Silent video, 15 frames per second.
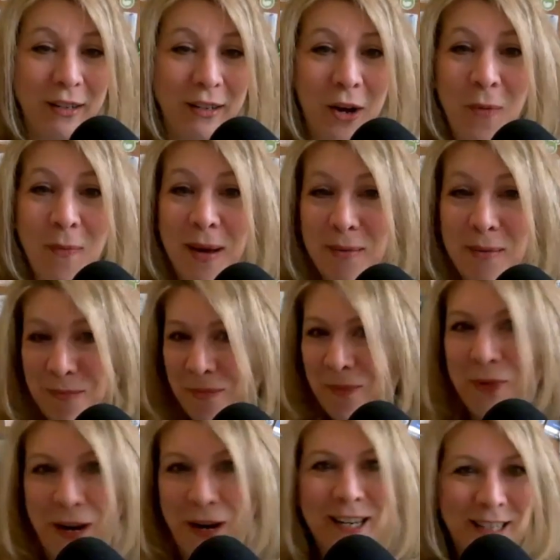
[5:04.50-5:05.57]
at home. I'm
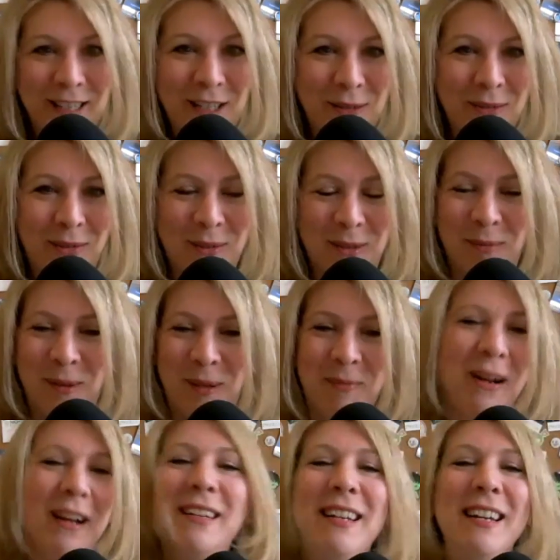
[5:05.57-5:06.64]
pregnant. She was visibly
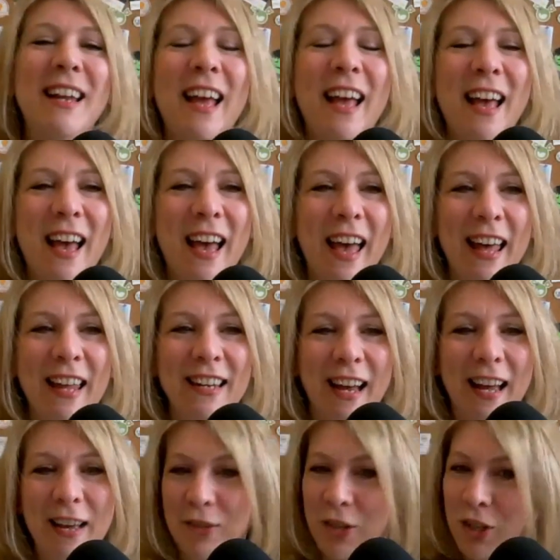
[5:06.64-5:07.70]
pregnant. And I
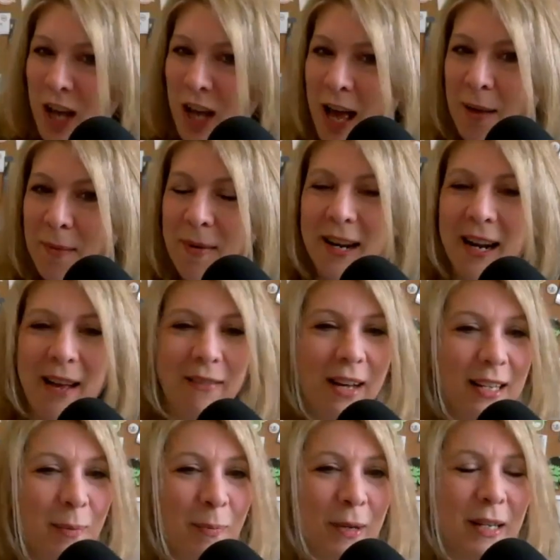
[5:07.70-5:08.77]
have a job and I have a
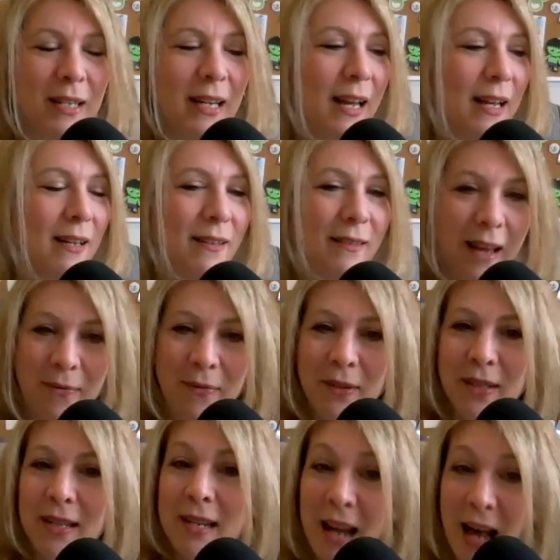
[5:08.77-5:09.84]
husband. And life
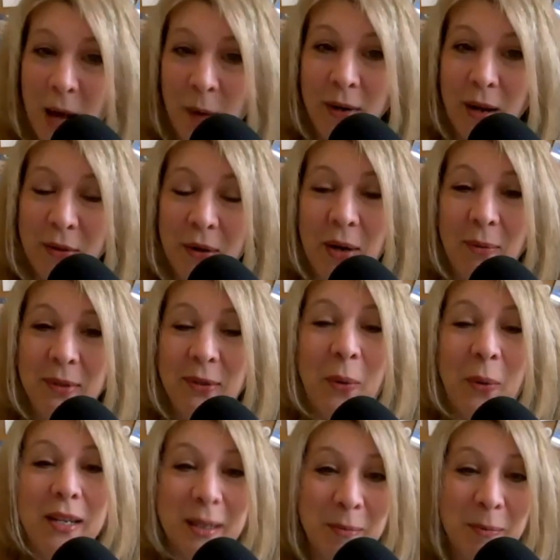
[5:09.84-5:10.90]
is not what I thought it was
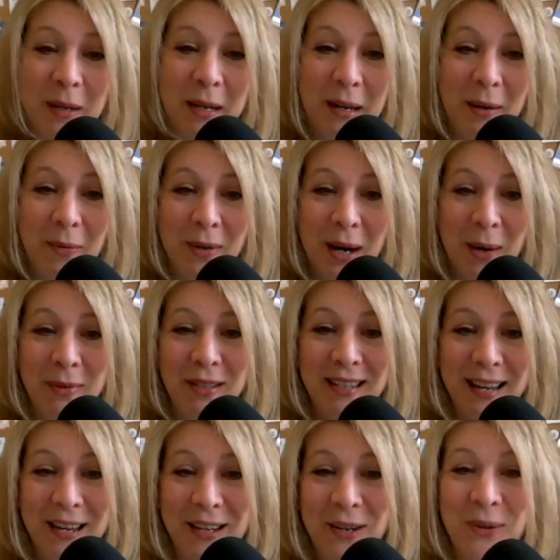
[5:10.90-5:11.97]
going to be when I was
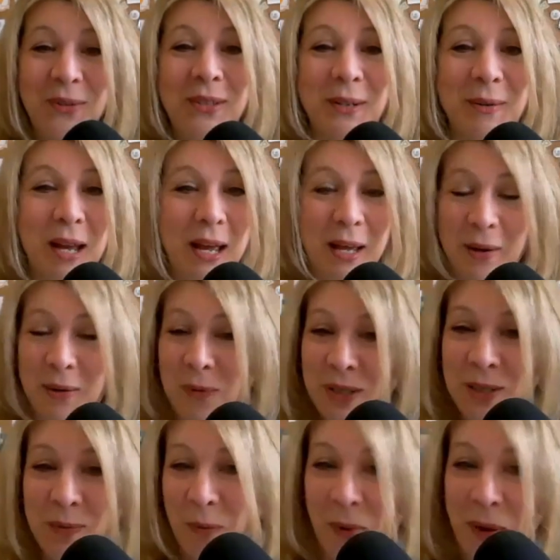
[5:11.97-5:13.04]
diagnosed. And it
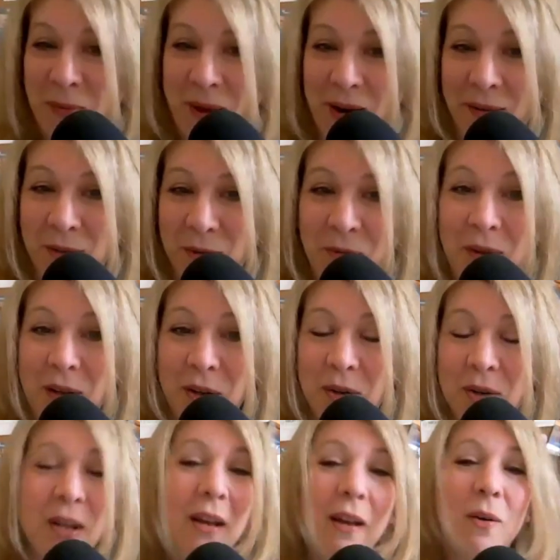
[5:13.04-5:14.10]
wasn't what my parents
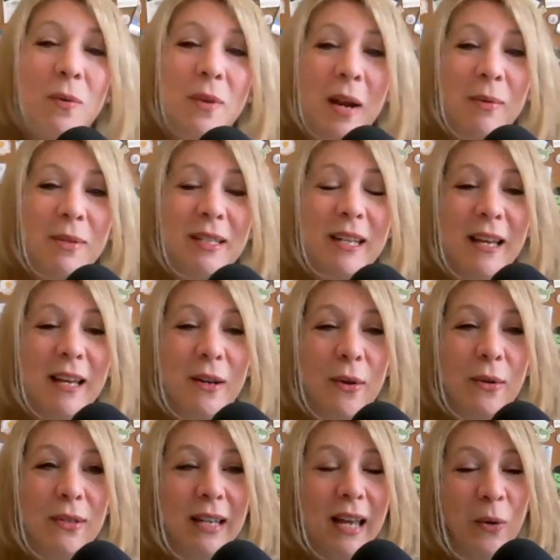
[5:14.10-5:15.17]
feared when I was
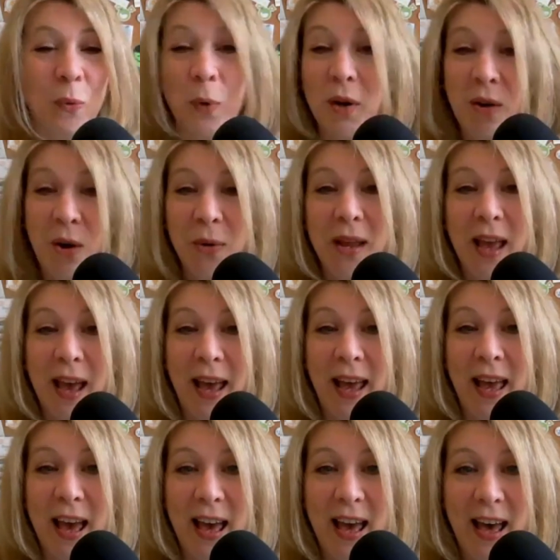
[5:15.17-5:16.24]
diagnosed. And we're okay.
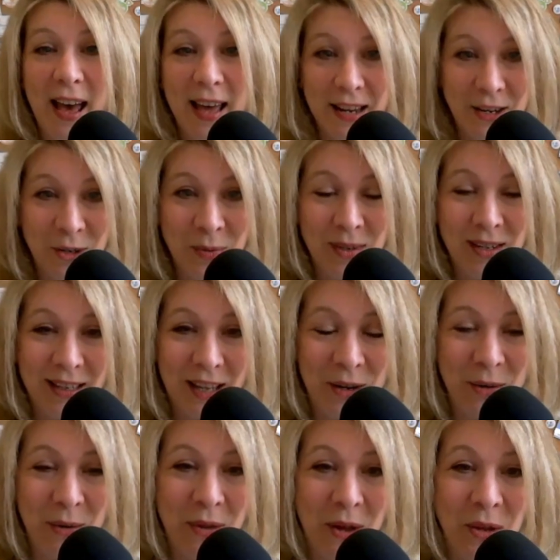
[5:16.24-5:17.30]
And I just want to let you
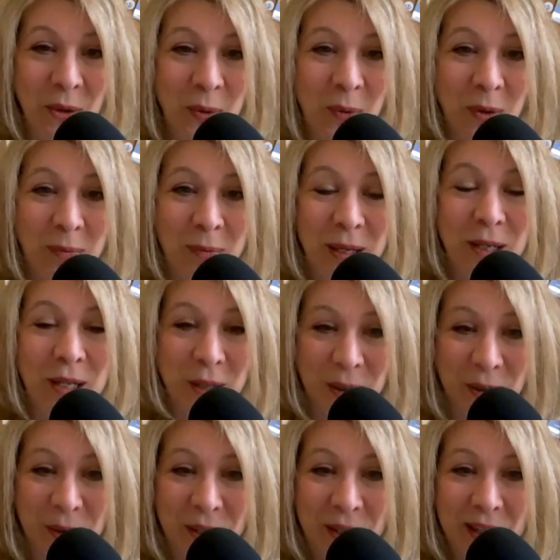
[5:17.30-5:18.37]
know that you will be
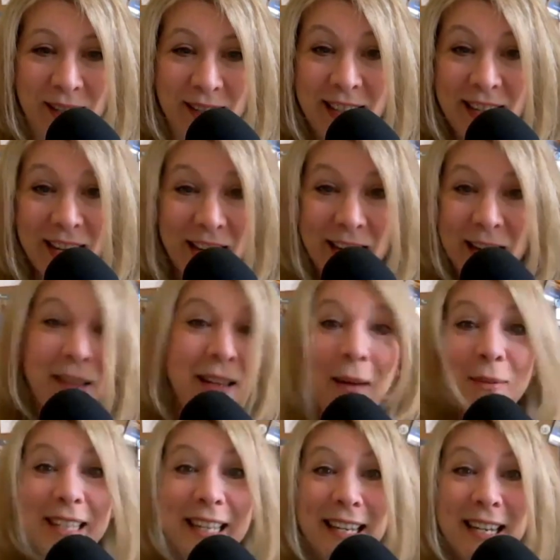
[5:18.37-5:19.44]
too. See ya. And that
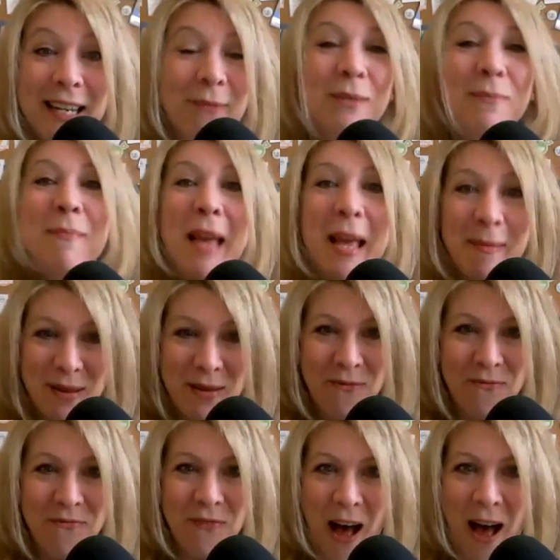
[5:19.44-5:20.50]
was it. It was maybe a
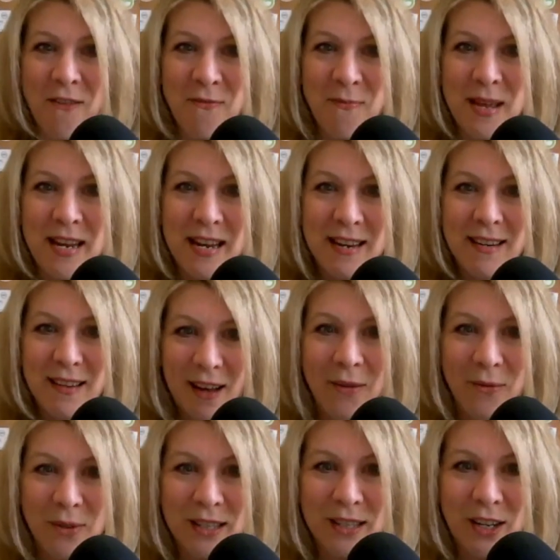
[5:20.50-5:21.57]
5-minute
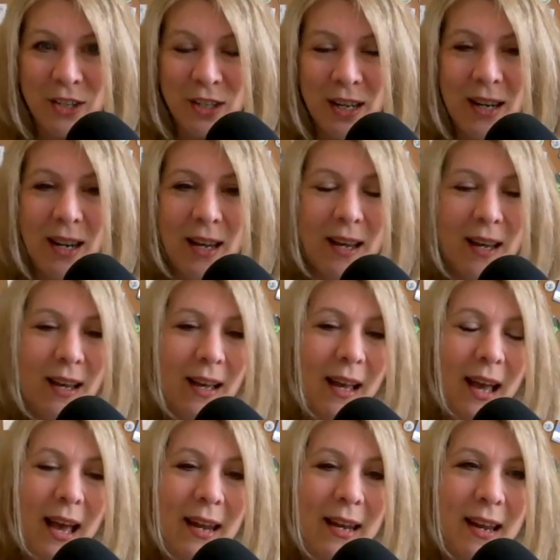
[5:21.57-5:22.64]
conversation.
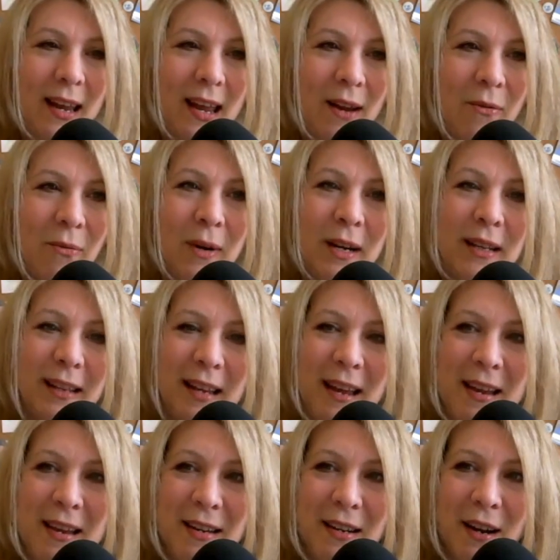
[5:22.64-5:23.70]
And it
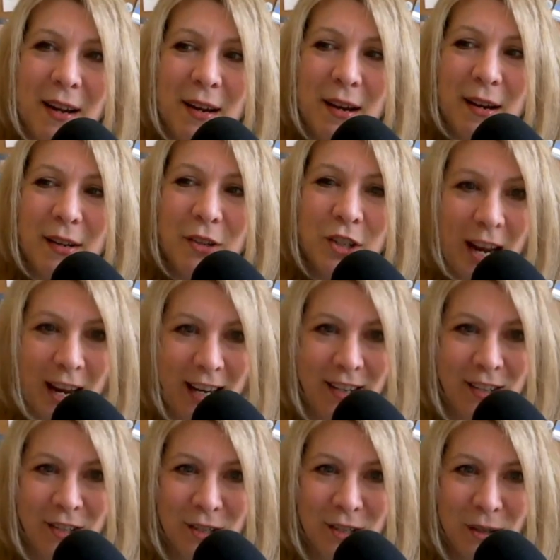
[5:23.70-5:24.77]
really
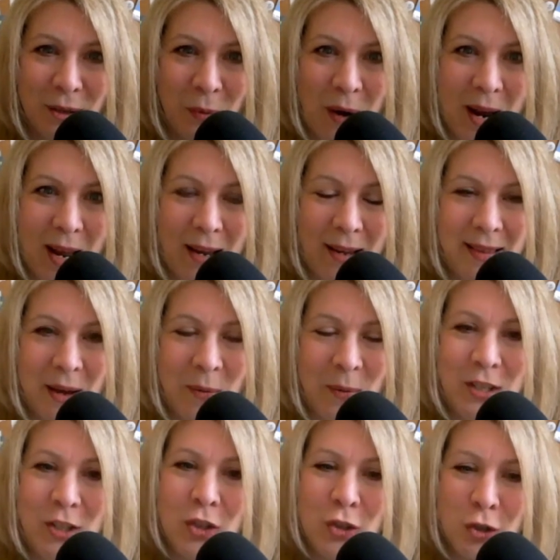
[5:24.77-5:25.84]
changed the way that we
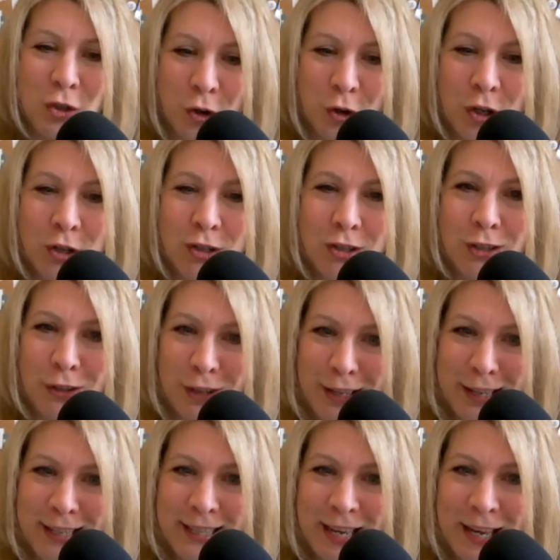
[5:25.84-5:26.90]
started to look
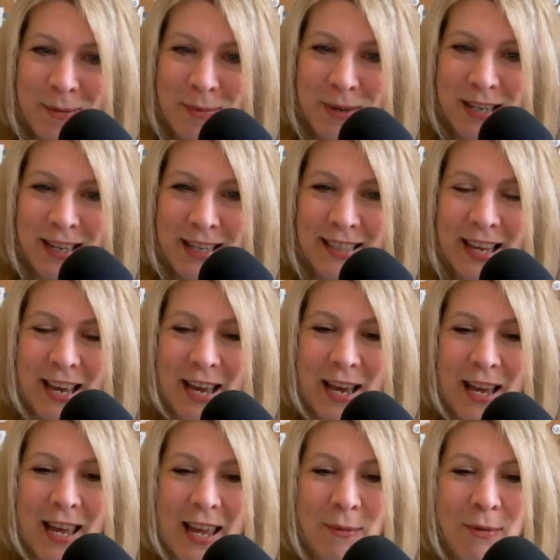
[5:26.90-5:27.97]
at diabetes.
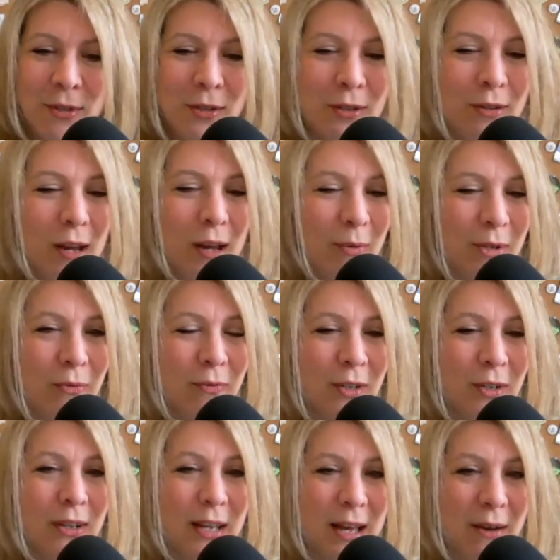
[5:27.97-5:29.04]
It was a
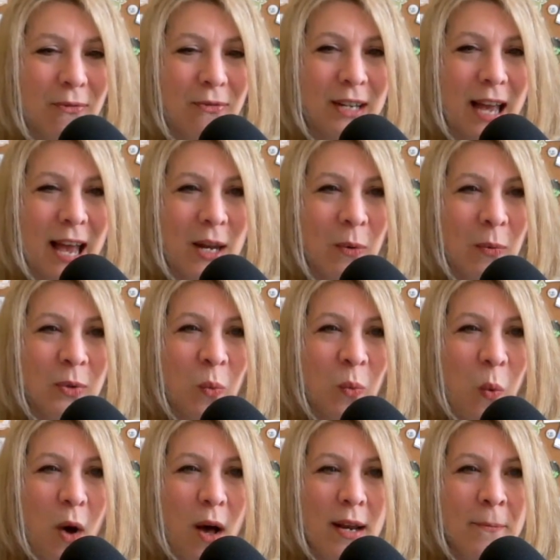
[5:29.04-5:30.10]
real gift. And it was
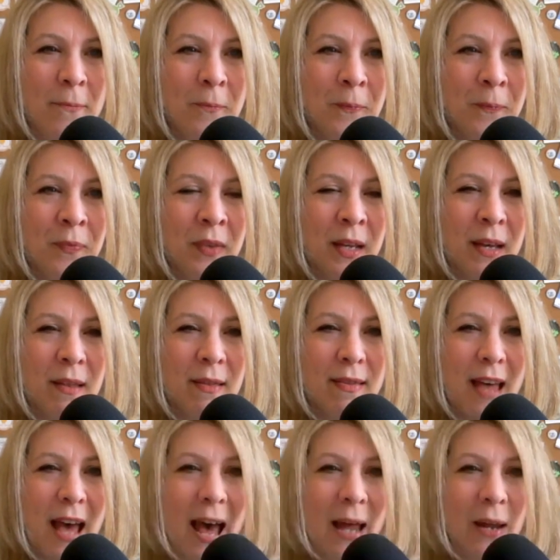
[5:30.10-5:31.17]
one
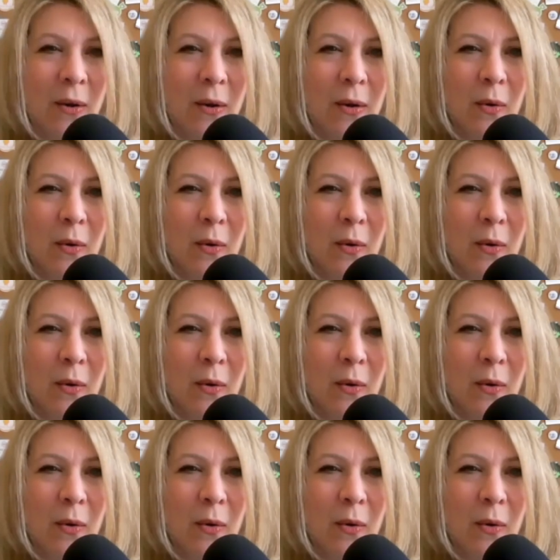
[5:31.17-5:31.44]
that